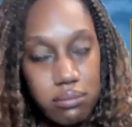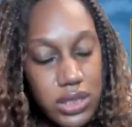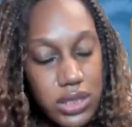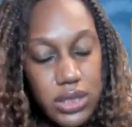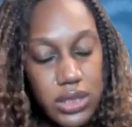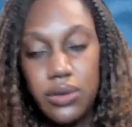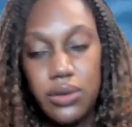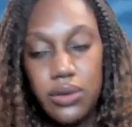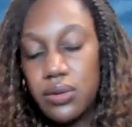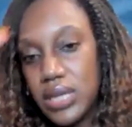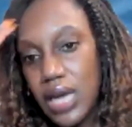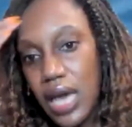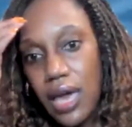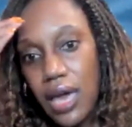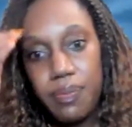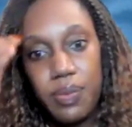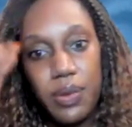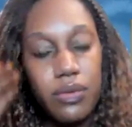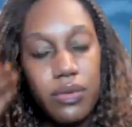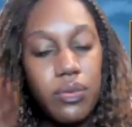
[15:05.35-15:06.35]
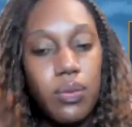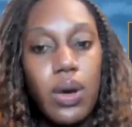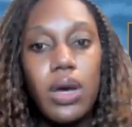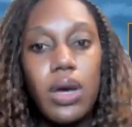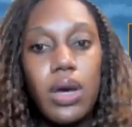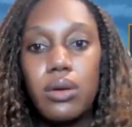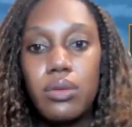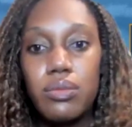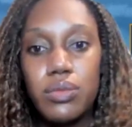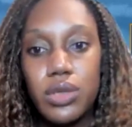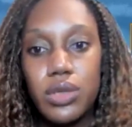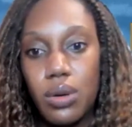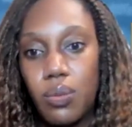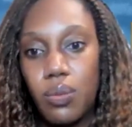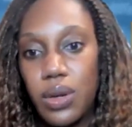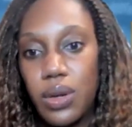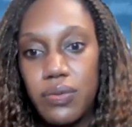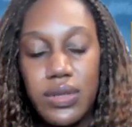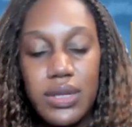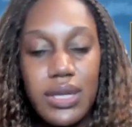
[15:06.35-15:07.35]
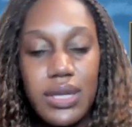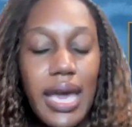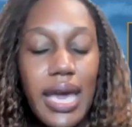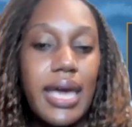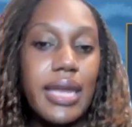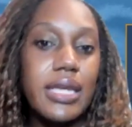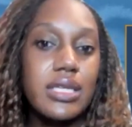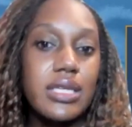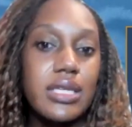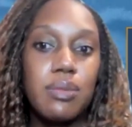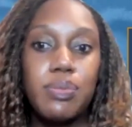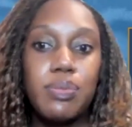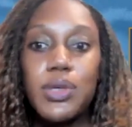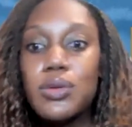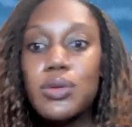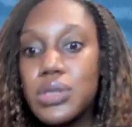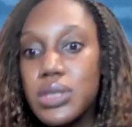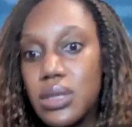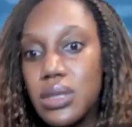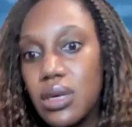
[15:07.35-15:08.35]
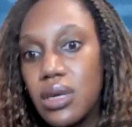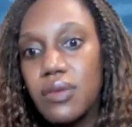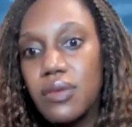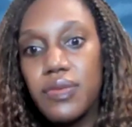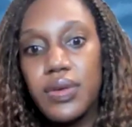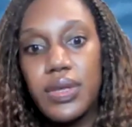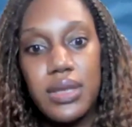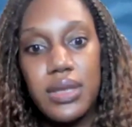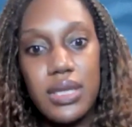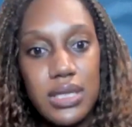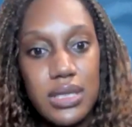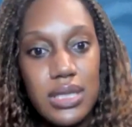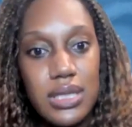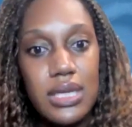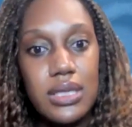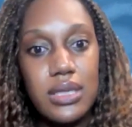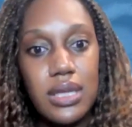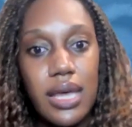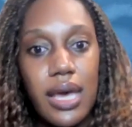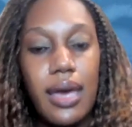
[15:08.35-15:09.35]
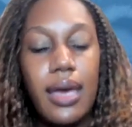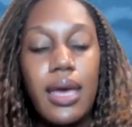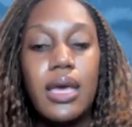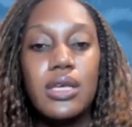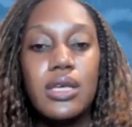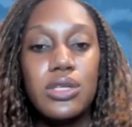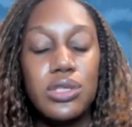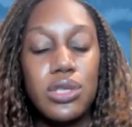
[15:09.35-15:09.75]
stereotype of, well, what if the dad is abusive and these things and that.